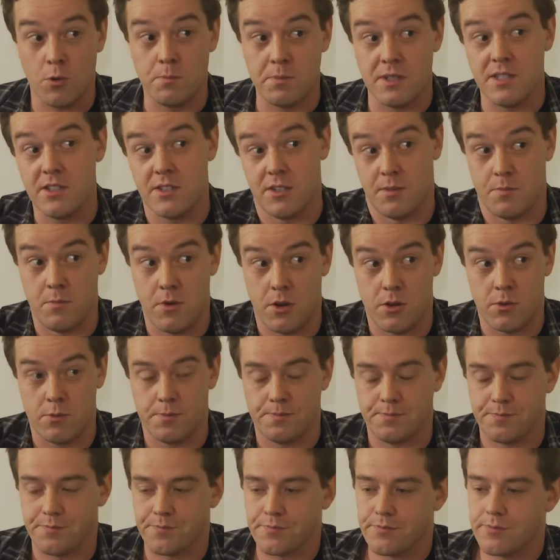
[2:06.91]
business model.
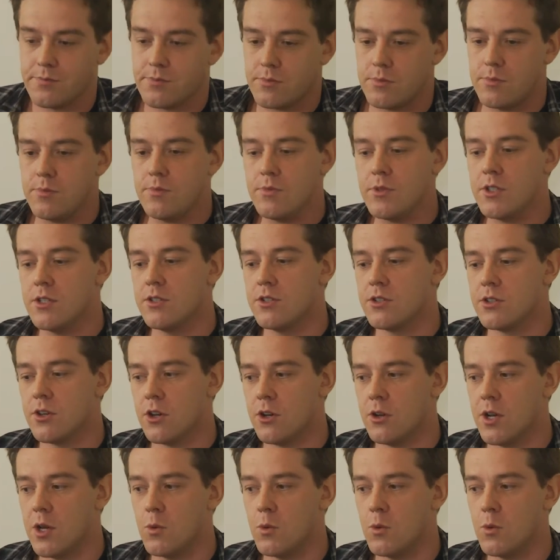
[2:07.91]
So